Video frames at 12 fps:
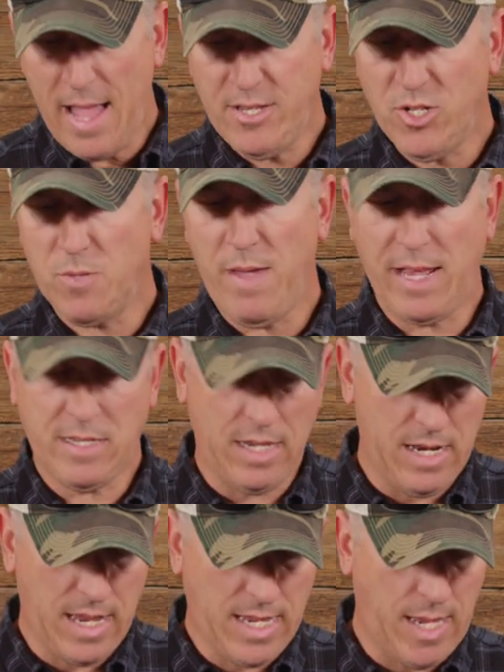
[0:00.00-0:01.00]
that just
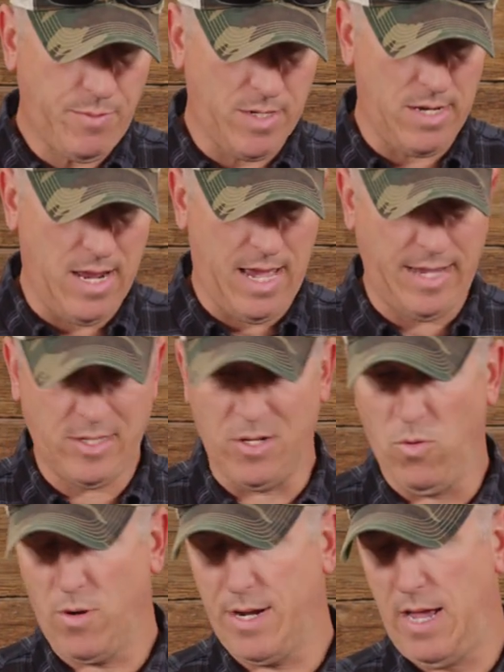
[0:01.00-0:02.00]
it keeps it nice and
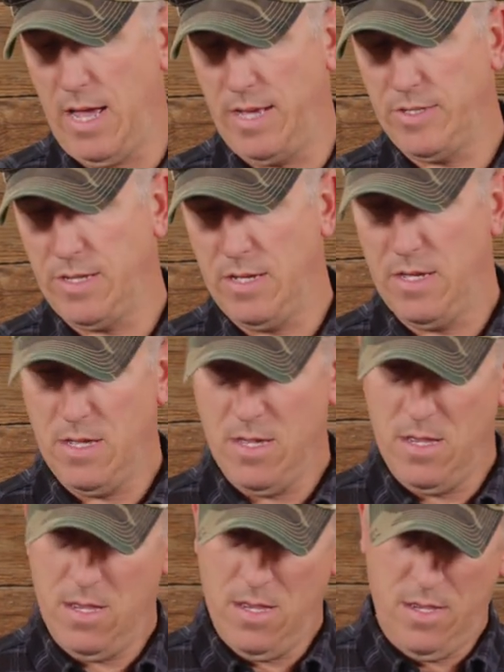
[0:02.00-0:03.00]
organized.
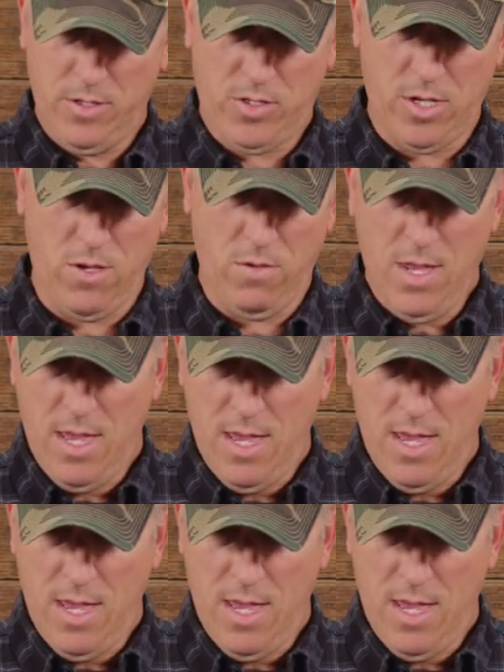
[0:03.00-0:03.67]
So